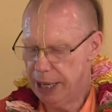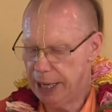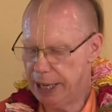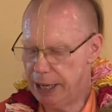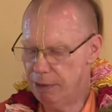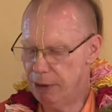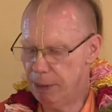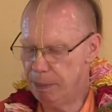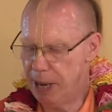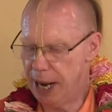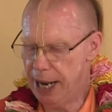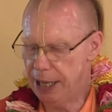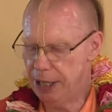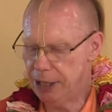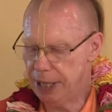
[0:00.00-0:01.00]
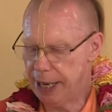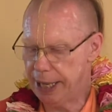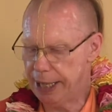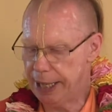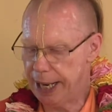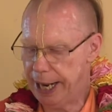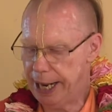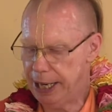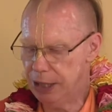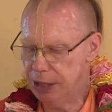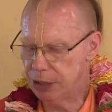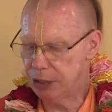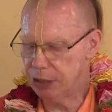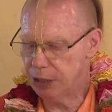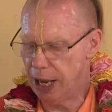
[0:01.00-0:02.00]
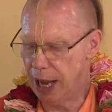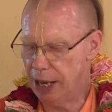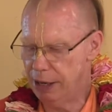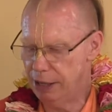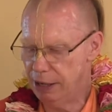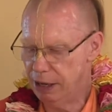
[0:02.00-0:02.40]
he remained a king's son